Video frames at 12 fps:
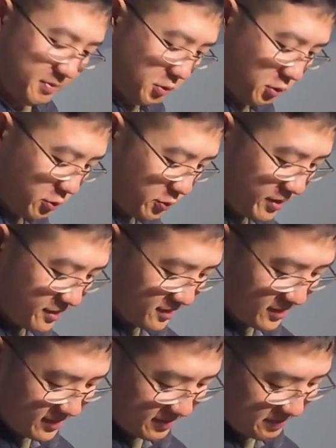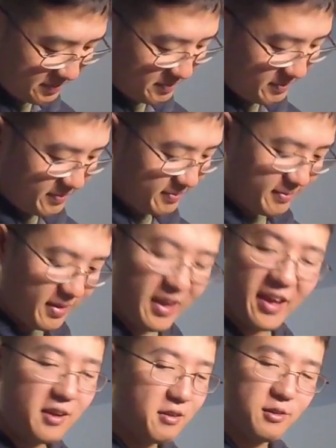glue doesn't,
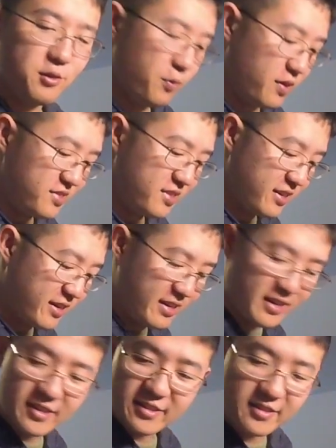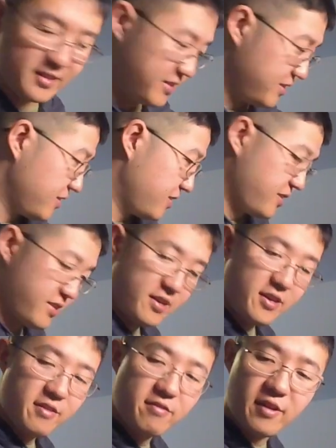yeah, glue wasn't gonna cut it.
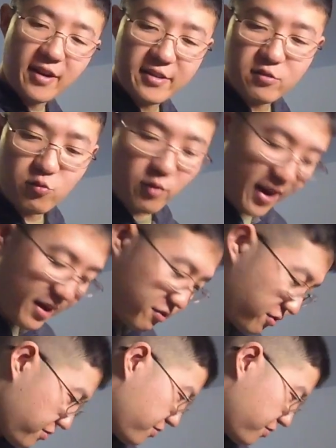Fucking trash.